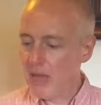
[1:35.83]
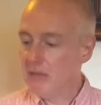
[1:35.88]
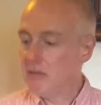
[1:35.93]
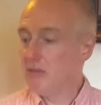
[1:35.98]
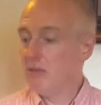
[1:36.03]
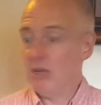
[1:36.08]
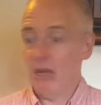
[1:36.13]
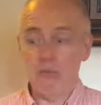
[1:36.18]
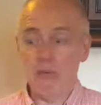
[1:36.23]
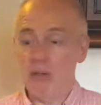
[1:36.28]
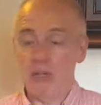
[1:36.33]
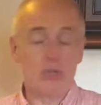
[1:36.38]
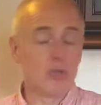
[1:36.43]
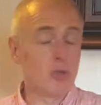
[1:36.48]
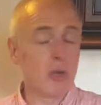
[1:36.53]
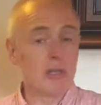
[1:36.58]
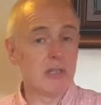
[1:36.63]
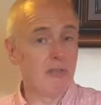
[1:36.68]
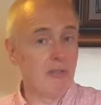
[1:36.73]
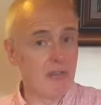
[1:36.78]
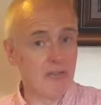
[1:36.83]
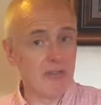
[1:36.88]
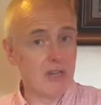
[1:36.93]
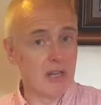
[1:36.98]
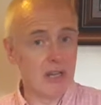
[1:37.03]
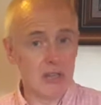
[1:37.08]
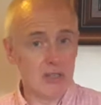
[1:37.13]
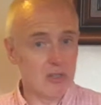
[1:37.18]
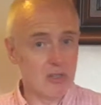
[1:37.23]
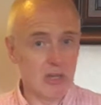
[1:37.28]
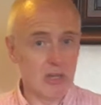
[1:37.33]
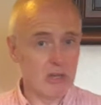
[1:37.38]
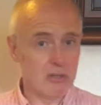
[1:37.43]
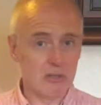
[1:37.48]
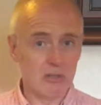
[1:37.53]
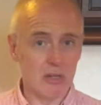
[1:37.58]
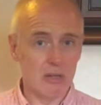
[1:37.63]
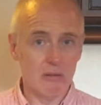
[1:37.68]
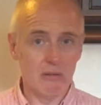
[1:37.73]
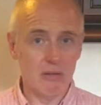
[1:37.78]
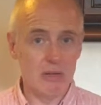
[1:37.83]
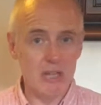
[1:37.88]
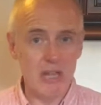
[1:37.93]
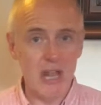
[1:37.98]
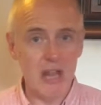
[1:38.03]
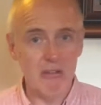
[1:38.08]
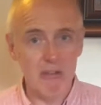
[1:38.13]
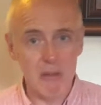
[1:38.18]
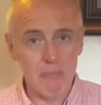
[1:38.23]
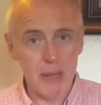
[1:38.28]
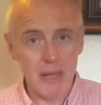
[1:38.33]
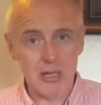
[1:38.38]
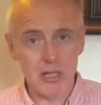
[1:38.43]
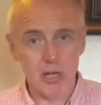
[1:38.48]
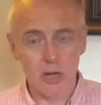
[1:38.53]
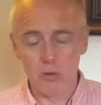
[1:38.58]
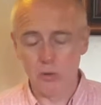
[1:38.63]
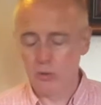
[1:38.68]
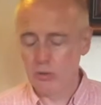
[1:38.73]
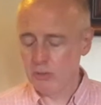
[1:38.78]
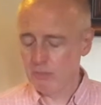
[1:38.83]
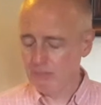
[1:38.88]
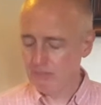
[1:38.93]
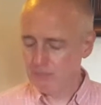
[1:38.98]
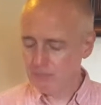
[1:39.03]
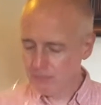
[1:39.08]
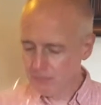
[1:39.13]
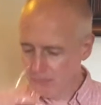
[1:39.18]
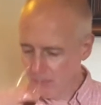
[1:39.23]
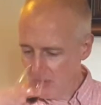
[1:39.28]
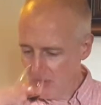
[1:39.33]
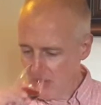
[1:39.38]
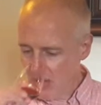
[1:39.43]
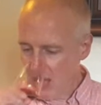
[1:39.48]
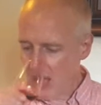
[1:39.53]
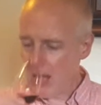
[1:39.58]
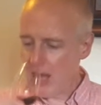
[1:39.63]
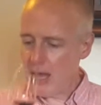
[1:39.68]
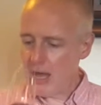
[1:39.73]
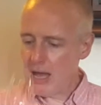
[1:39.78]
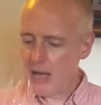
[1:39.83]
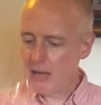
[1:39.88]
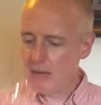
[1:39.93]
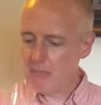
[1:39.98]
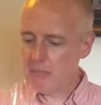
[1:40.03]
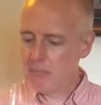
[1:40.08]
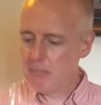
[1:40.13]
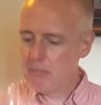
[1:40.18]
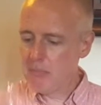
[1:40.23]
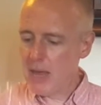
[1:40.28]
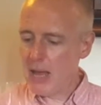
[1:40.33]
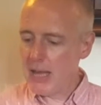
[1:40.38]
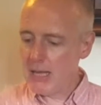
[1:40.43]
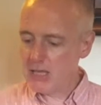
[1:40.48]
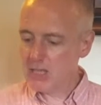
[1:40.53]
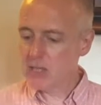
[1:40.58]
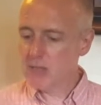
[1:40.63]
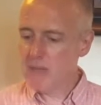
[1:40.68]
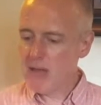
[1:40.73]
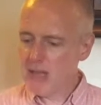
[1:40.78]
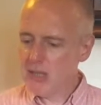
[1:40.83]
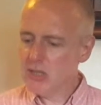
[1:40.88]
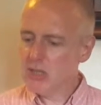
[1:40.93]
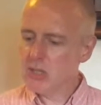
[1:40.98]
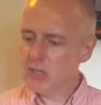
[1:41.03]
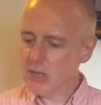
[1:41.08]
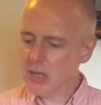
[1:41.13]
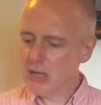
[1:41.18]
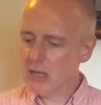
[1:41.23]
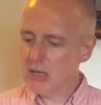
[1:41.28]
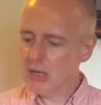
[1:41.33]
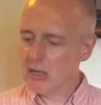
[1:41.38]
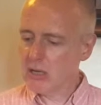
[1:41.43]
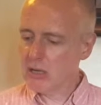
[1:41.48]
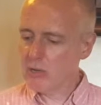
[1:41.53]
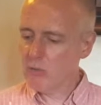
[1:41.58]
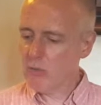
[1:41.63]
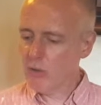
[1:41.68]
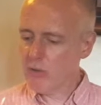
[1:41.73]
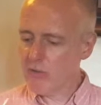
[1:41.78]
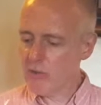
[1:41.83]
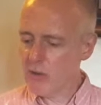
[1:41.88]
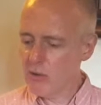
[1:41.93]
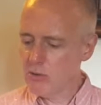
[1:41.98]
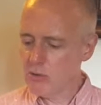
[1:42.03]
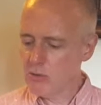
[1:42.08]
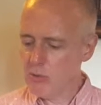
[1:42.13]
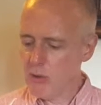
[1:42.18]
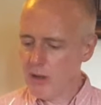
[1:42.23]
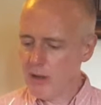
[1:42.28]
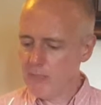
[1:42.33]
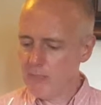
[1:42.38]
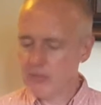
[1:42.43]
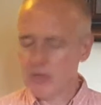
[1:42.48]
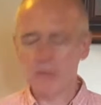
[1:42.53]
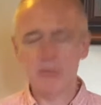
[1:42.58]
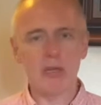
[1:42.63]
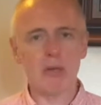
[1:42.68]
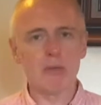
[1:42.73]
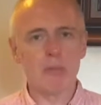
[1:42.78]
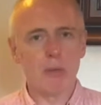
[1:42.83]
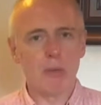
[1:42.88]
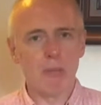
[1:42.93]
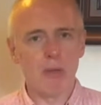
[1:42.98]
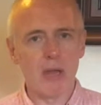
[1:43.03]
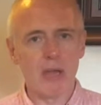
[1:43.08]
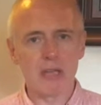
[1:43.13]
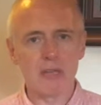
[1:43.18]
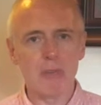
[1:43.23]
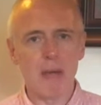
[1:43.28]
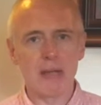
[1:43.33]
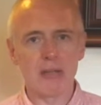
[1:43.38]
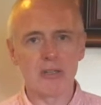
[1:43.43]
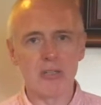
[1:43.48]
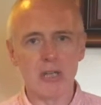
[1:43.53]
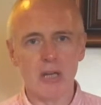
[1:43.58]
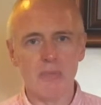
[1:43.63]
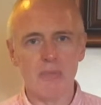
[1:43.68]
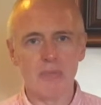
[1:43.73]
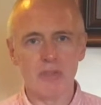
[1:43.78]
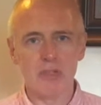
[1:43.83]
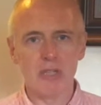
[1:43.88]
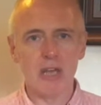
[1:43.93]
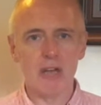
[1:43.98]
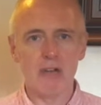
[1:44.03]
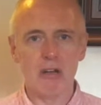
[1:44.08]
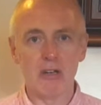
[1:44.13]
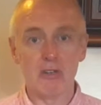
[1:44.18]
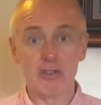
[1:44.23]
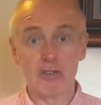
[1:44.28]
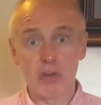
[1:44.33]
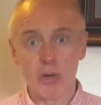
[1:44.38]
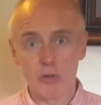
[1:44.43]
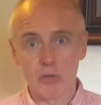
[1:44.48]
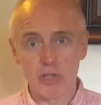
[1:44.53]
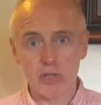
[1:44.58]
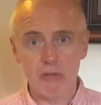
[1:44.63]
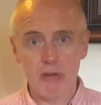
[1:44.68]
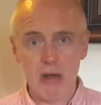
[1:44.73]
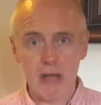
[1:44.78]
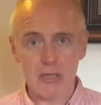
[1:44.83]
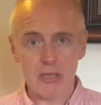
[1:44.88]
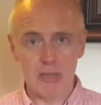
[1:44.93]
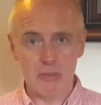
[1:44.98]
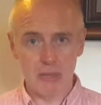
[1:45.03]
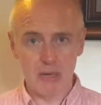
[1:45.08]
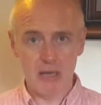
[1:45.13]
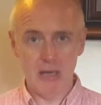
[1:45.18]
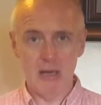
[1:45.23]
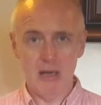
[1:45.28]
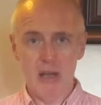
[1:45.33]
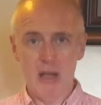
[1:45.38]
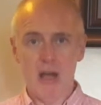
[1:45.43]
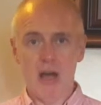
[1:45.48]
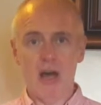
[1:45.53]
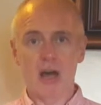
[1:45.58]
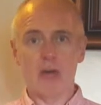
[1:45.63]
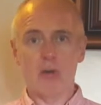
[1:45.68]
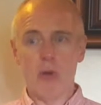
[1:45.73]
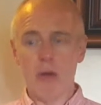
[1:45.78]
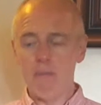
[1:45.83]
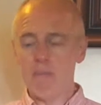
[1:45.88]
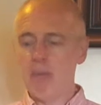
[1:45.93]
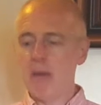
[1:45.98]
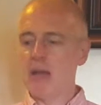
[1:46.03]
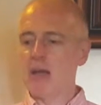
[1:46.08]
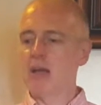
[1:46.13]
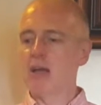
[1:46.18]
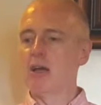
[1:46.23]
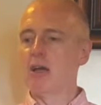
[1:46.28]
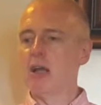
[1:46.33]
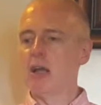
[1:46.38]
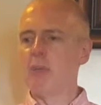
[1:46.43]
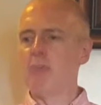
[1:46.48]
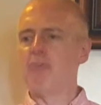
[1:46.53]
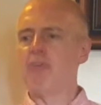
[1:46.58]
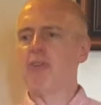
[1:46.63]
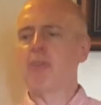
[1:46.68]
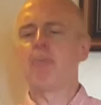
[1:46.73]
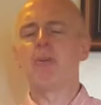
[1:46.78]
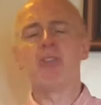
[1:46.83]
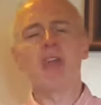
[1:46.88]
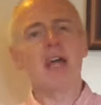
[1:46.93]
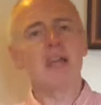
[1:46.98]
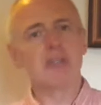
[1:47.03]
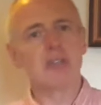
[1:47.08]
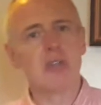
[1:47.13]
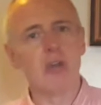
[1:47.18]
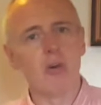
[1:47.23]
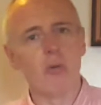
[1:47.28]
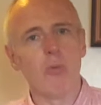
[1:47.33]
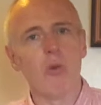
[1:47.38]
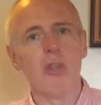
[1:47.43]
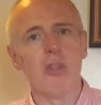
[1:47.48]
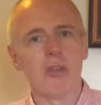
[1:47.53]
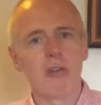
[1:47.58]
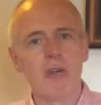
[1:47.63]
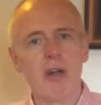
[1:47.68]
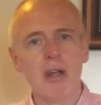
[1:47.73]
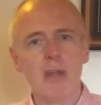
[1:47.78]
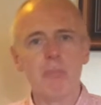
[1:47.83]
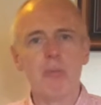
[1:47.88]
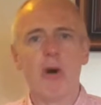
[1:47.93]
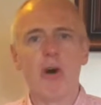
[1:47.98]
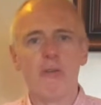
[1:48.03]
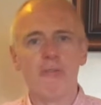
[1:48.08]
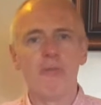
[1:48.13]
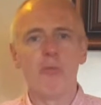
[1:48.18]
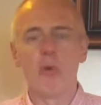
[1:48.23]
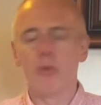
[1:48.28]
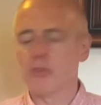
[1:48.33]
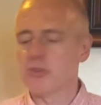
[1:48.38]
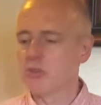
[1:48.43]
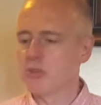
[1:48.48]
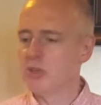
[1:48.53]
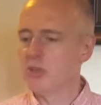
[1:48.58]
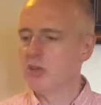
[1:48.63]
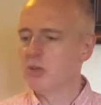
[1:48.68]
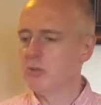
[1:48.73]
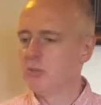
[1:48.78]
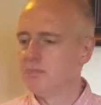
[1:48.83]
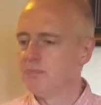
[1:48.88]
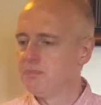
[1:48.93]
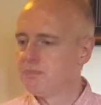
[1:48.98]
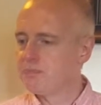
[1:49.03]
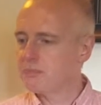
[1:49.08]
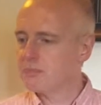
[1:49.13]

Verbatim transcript: and, it, well, it's 2015, it's, it's a year and a bit old. Uh, it smells like one of those where sometimes people expect um, Syrah stroke Shiraz to be uh, quite big and galumphing, but that's not what the grape often wants to do.